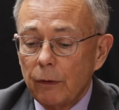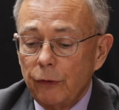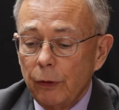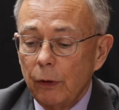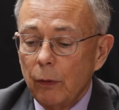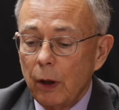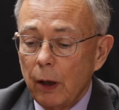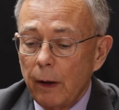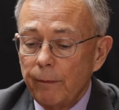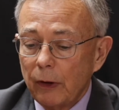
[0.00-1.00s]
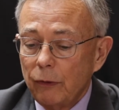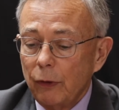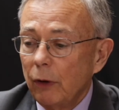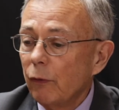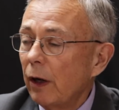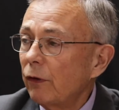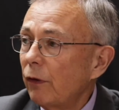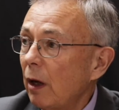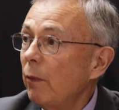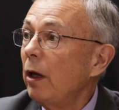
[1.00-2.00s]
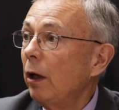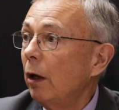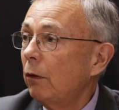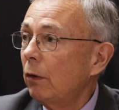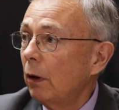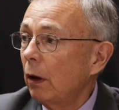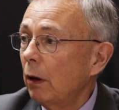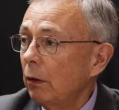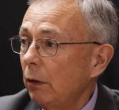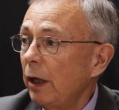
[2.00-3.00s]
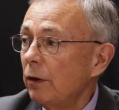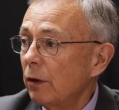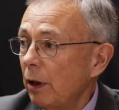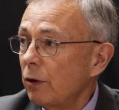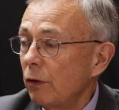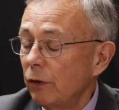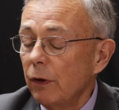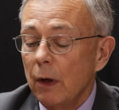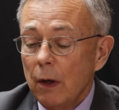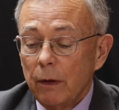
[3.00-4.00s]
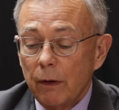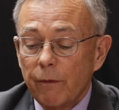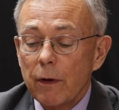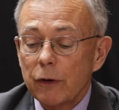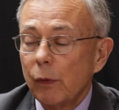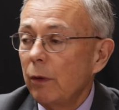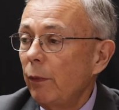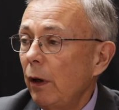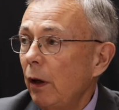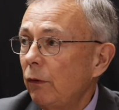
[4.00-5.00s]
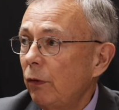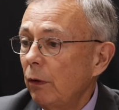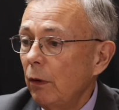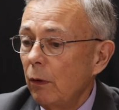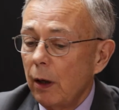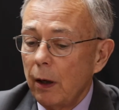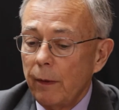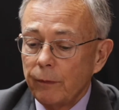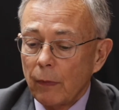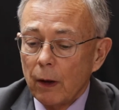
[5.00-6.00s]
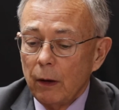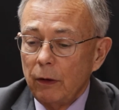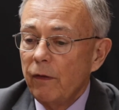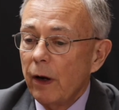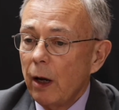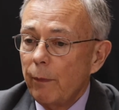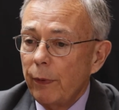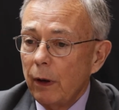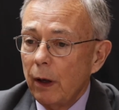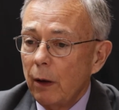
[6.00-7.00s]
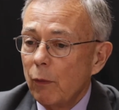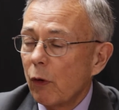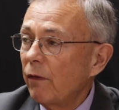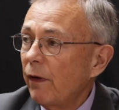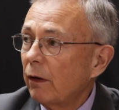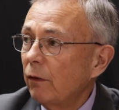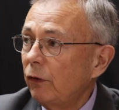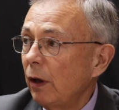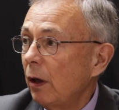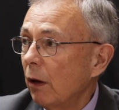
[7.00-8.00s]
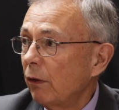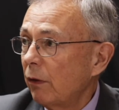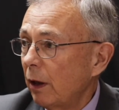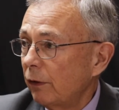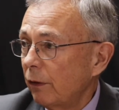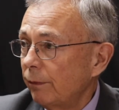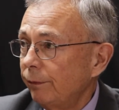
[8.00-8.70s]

to address the immediate needs and issues. The first one being to develop a more effective seed health test.